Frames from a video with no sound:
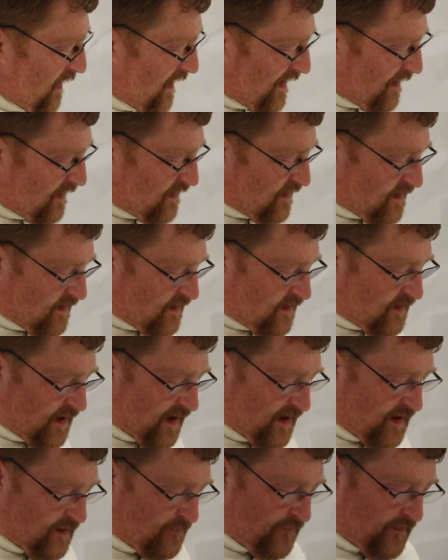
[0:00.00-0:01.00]
We get a
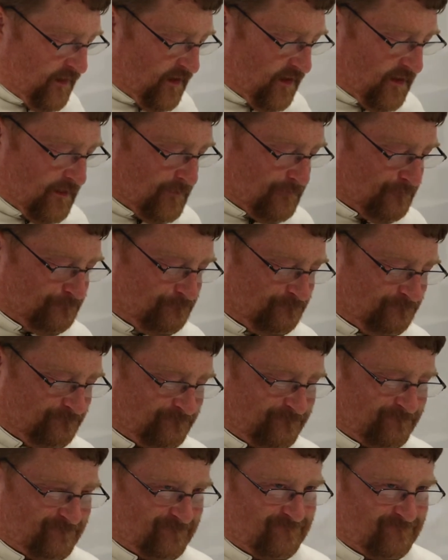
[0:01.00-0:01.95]
kind of a um,